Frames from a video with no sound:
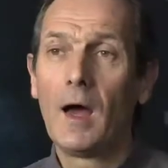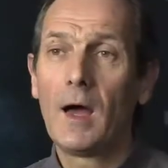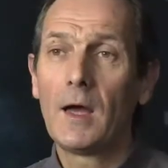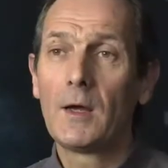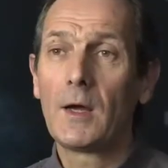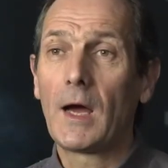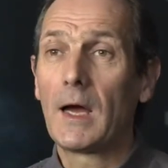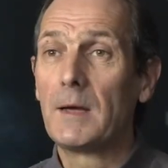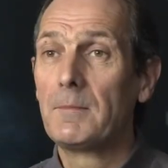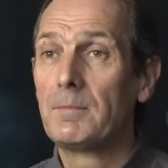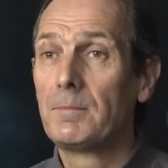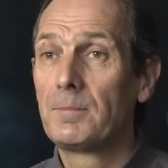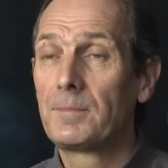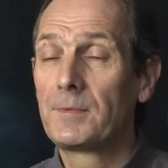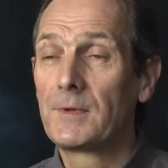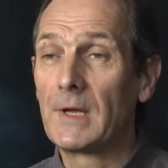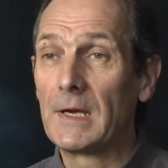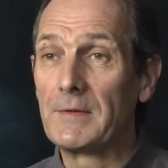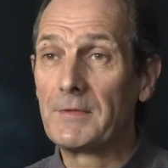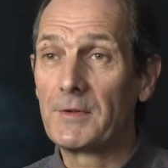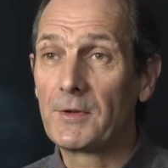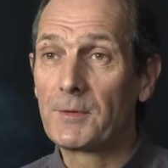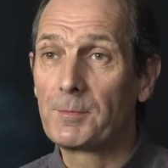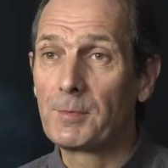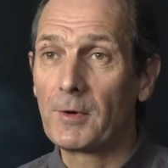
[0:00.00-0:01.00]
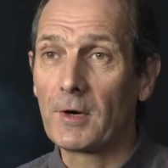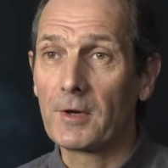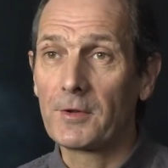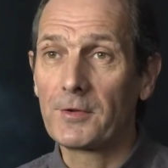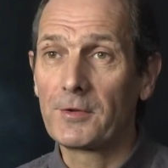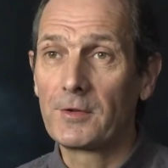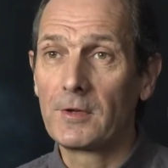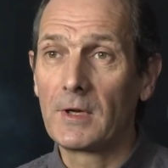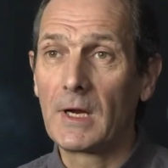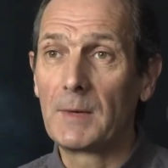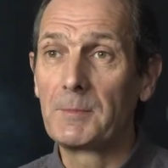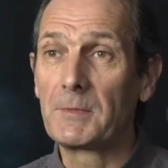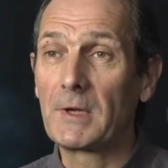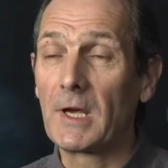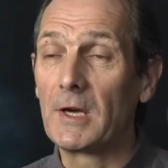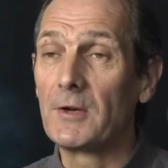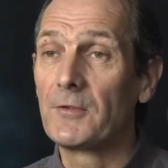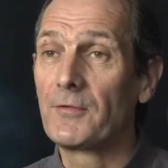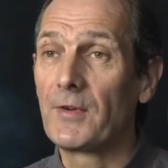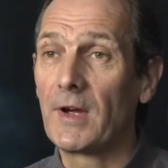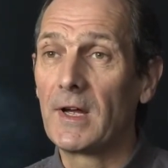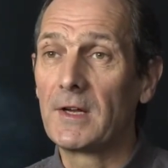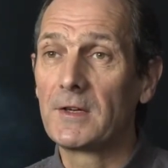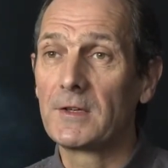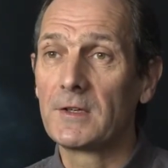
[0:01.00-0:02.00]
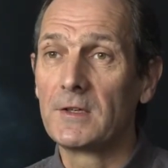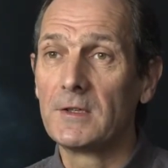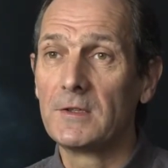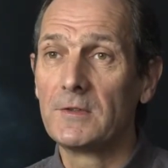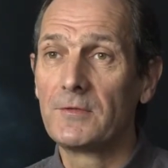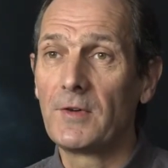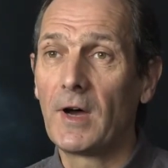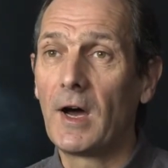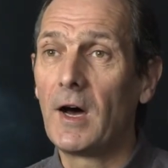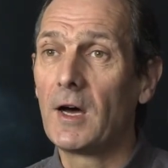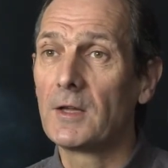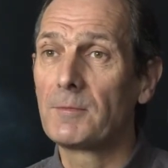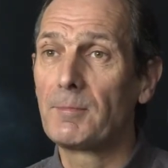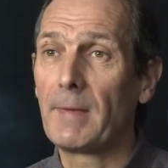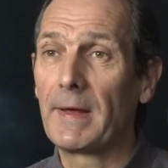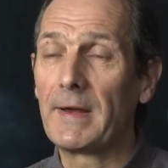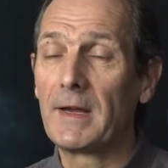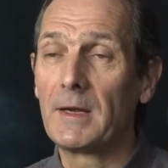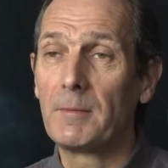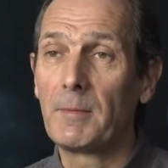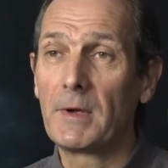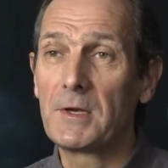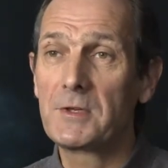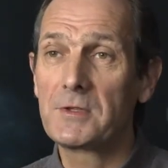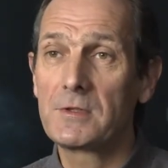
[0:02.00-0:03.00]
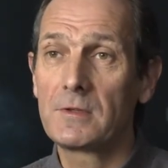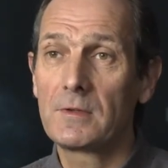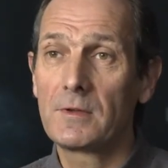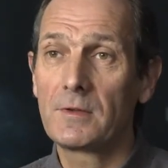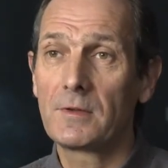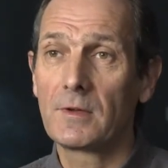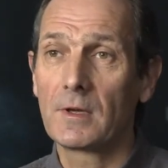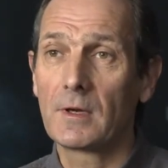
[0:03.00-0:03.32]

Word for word: Hi, I'm David Sproxton. I'm co-founder of Aardman Animations,